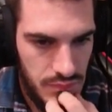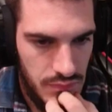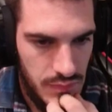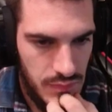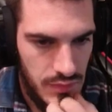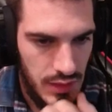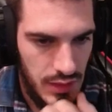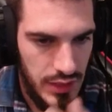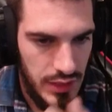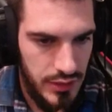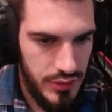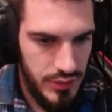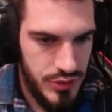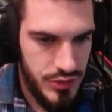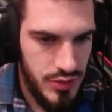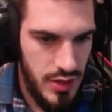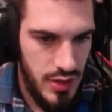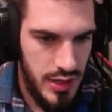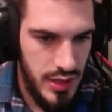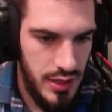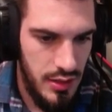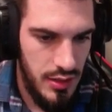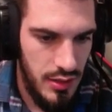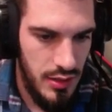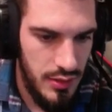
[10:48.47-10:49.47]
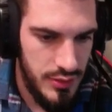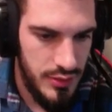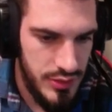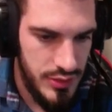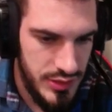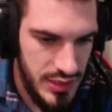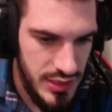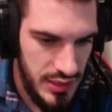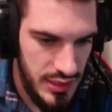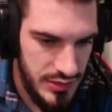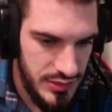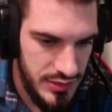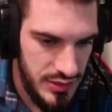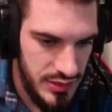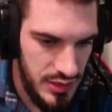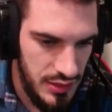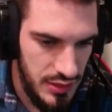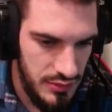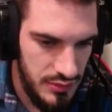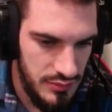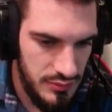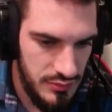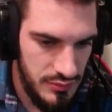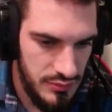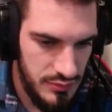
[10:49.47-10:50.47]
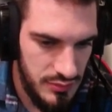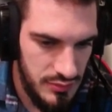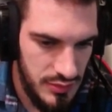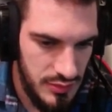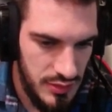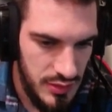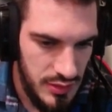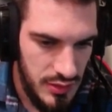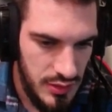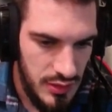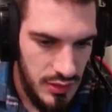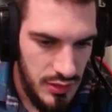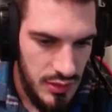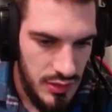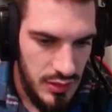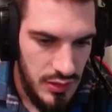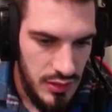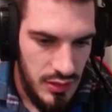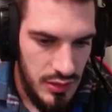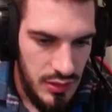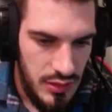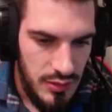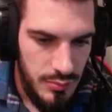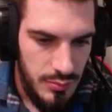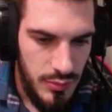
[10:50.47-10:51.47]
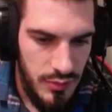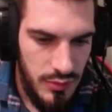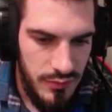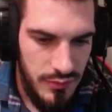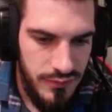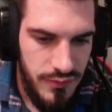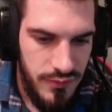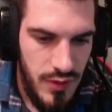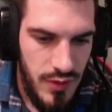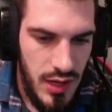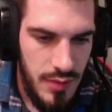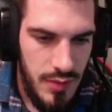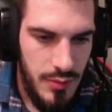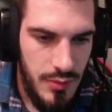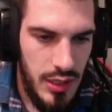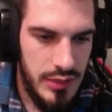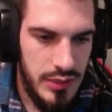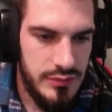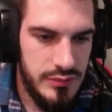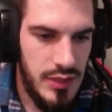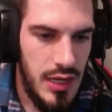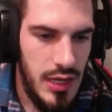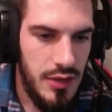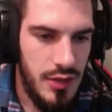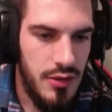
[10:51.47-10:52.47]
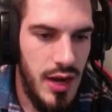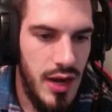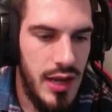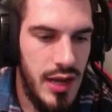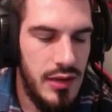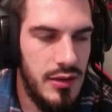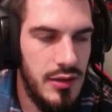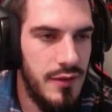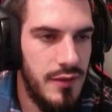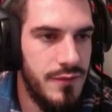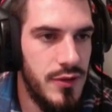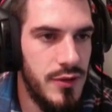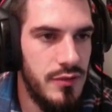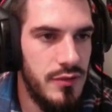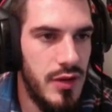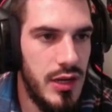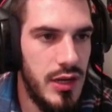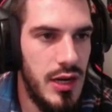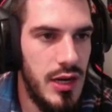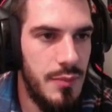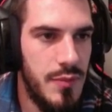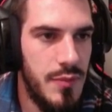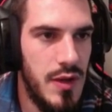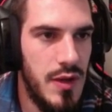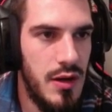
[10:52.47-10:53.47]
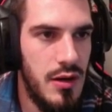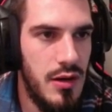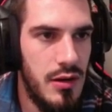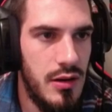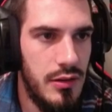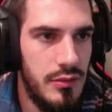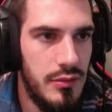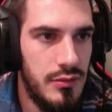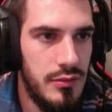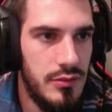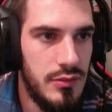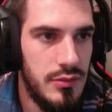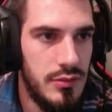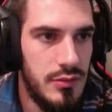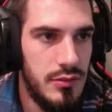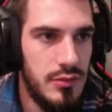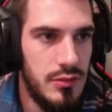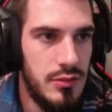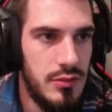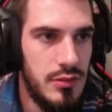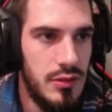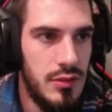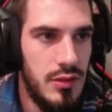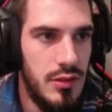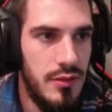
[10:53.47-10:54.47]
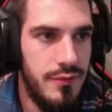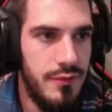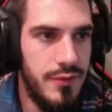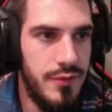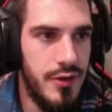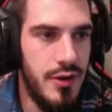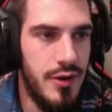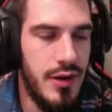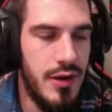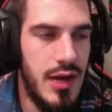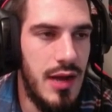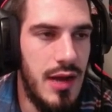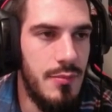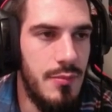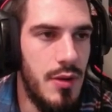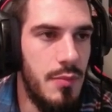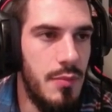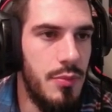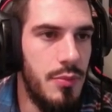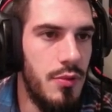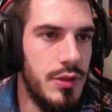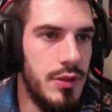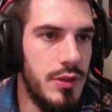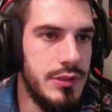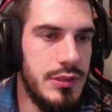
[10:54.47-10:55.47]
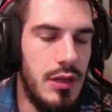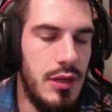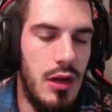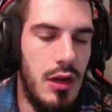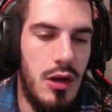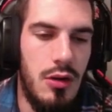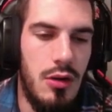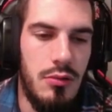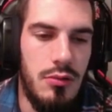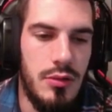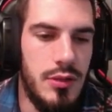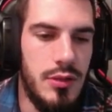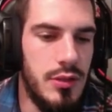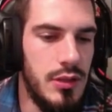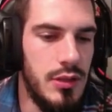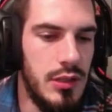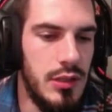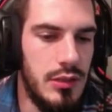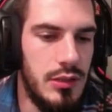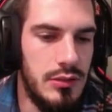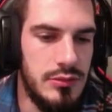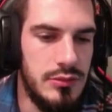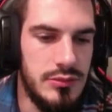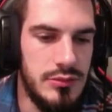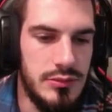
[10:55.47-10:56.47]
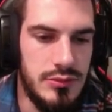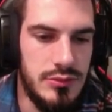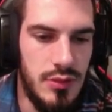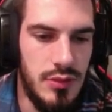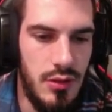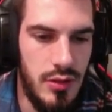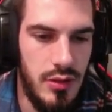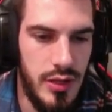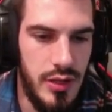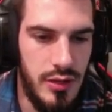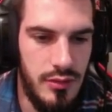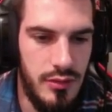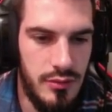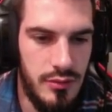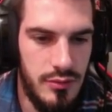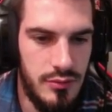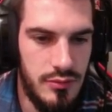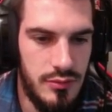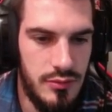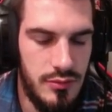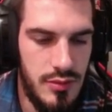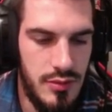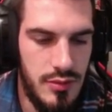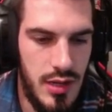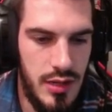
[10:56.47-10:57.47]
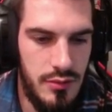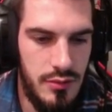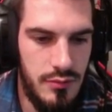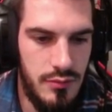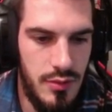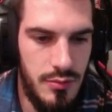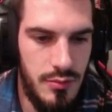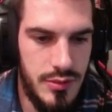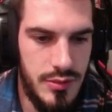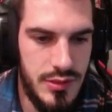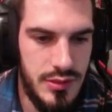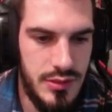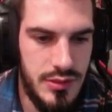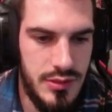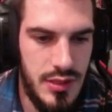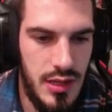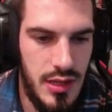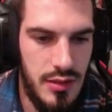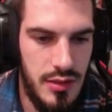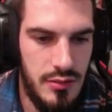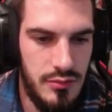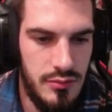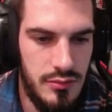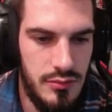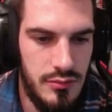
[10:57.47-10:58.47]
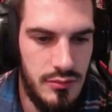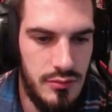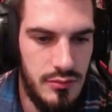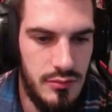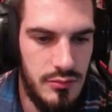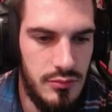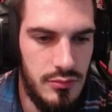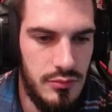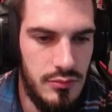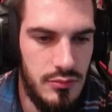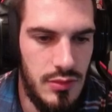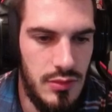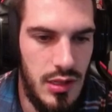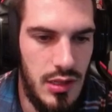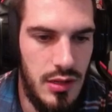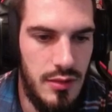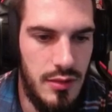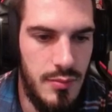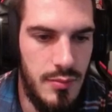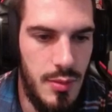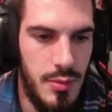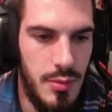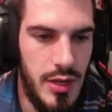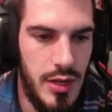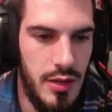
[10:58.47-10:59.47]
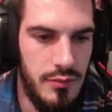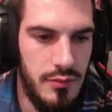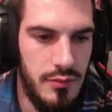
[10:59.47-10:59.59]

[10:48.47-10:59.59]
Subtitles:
I know it's right here. I just can't see it. Move frame, unlock, right? If you're looking up here for your combo points... Oh, good lordy. Right? Where was this guy? I don't even remember now.